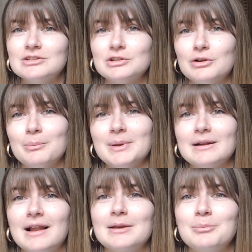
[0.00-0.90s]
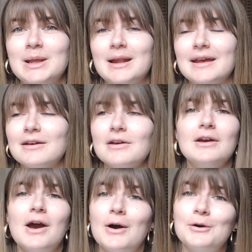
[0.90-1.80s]
So not be like,
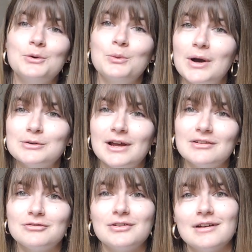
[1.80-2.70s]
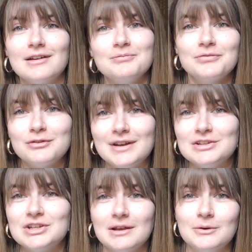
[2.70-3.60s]
oh, well done for
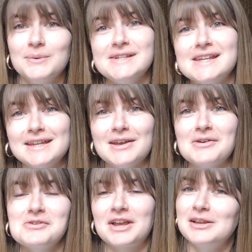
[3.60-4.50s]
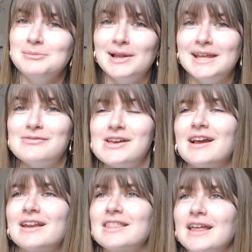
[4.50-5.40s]
finishing, or we did it, or can you believe it,
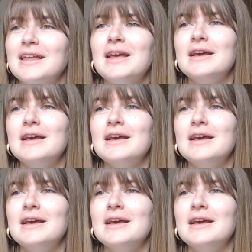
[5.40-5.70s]
kind of thing.